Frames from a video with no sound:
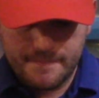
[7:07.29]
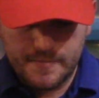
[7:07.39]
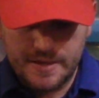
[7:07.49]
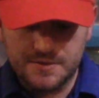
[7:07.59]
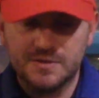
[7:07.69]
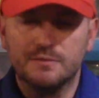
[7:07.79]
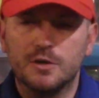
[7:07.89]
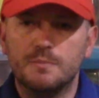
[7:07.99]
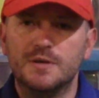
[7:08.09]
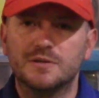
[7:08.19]
That's a
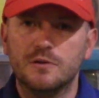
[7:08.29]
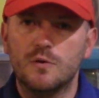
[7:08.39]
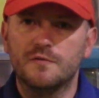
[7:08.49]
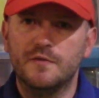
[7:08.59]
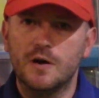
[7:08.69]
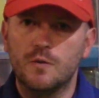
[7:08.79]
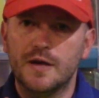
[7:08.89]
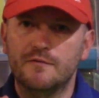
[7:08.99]
little bit slower fairway,